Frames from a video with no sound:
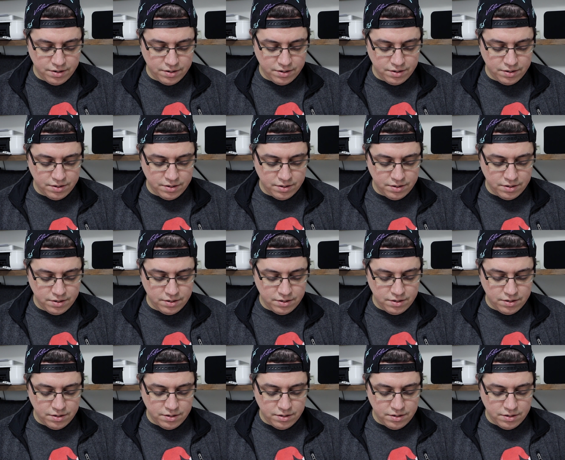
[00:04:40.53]

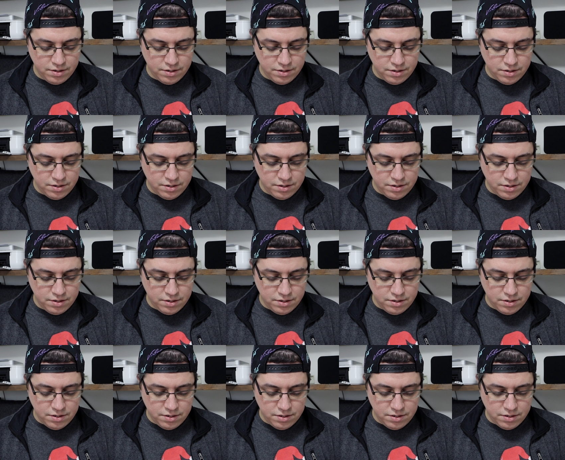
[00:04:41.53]

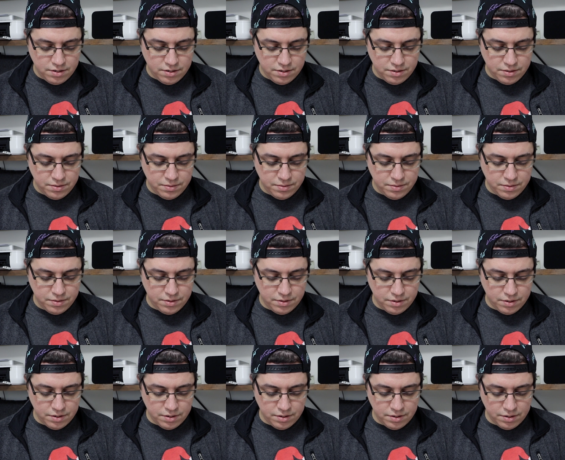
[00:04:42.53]

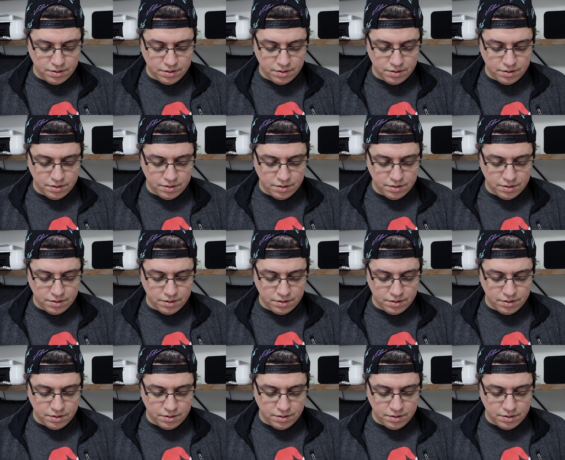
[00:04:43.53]
[no speech]